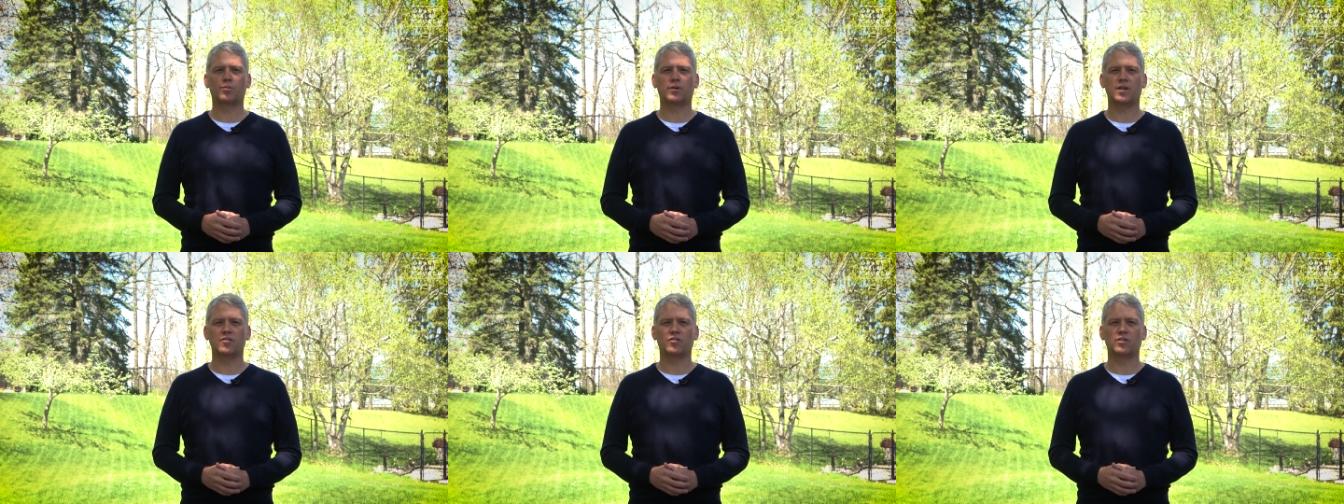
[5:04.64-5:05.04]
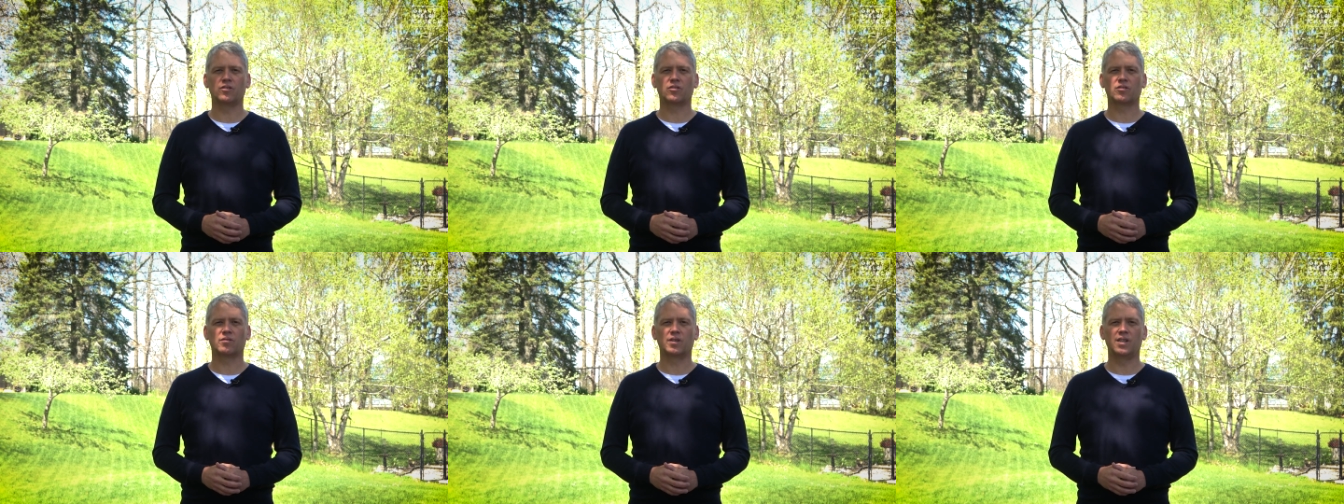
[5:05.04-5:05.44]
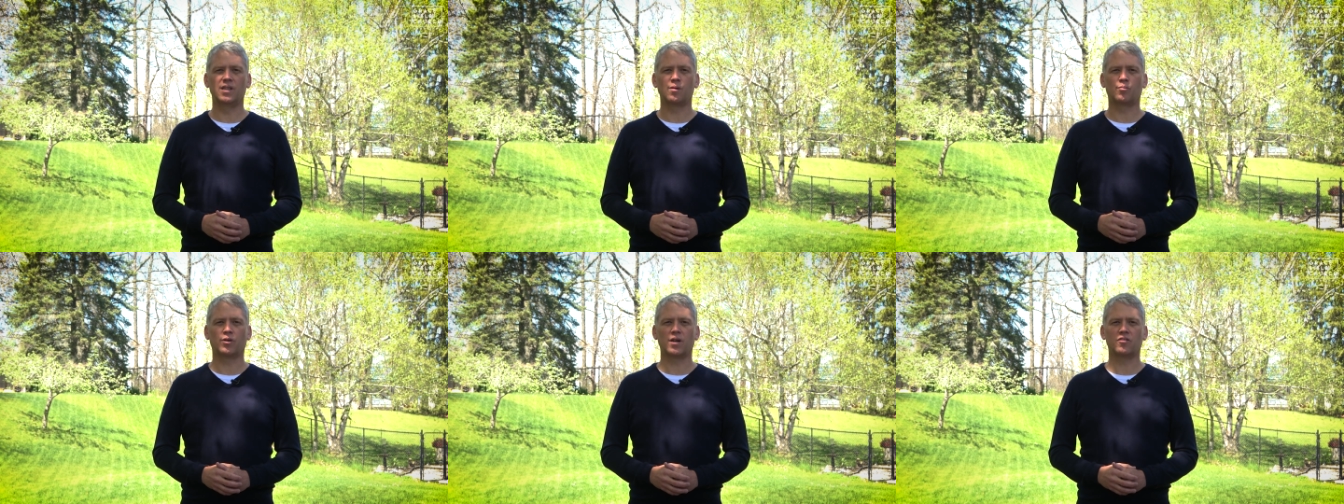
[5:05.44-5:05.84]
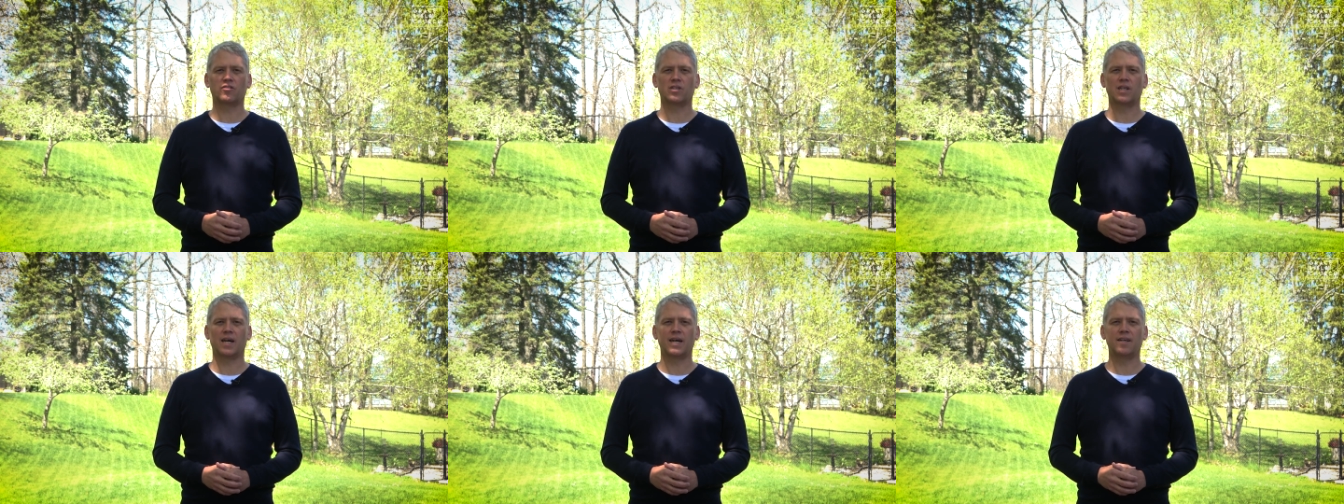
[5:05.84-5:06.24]
presence in the
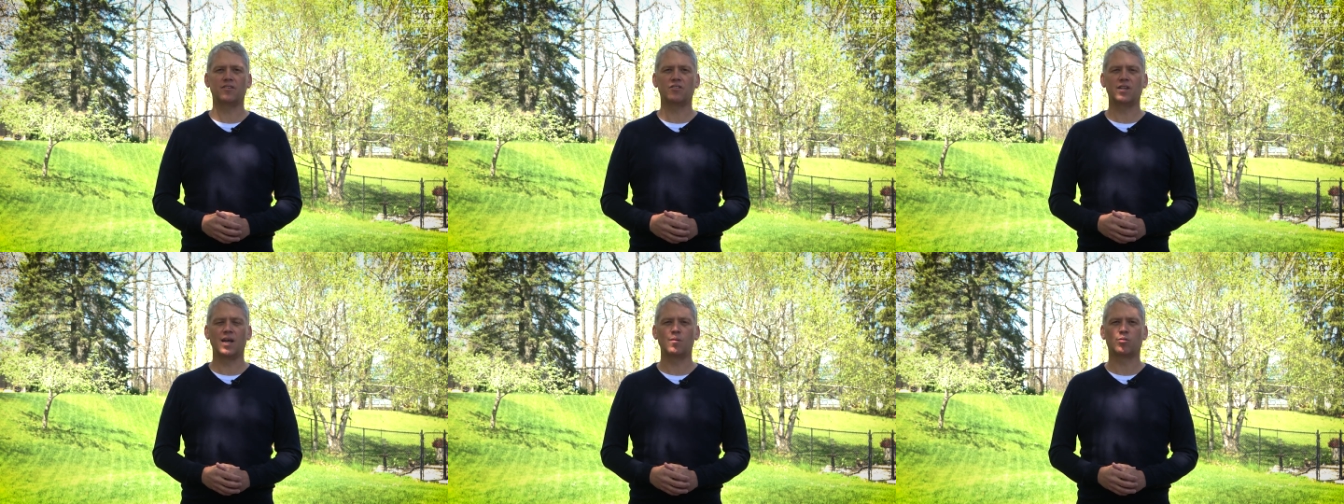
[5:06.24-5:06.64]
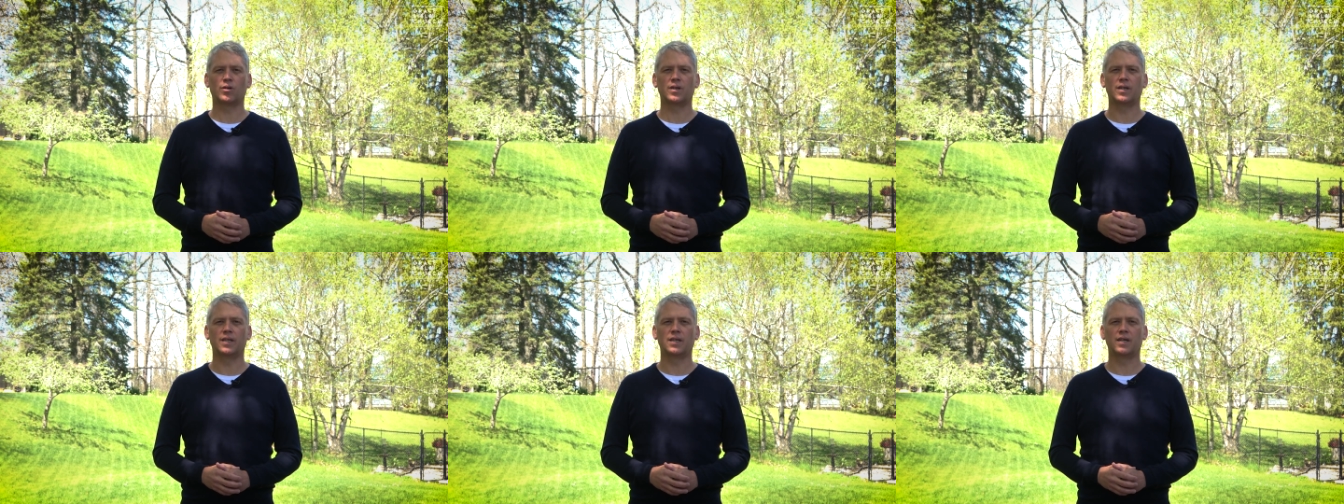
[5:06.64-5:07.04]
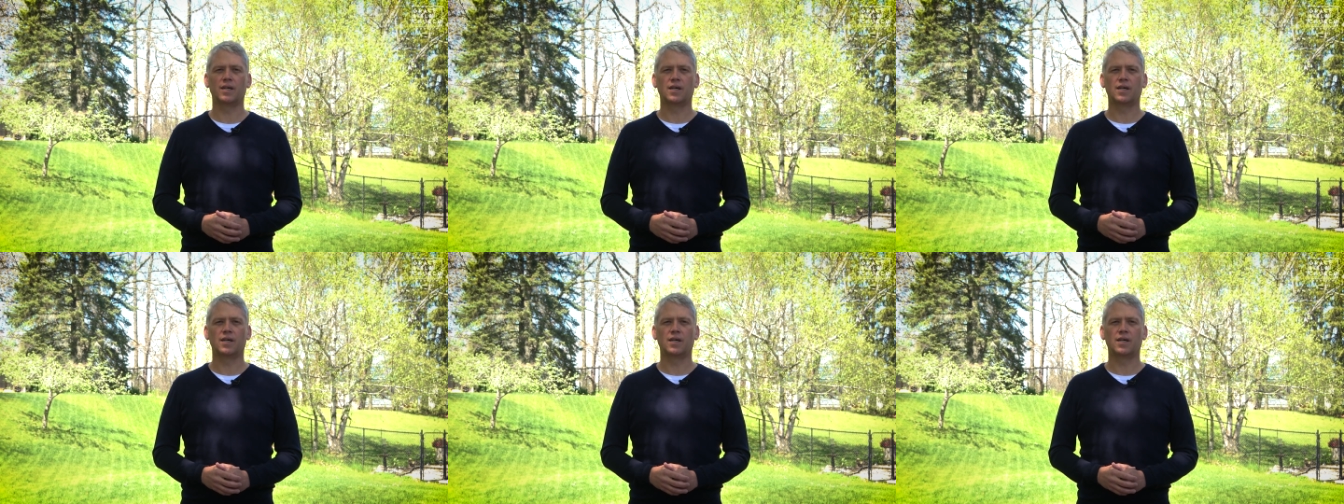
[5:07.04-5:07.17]
Preston Heights neighborhood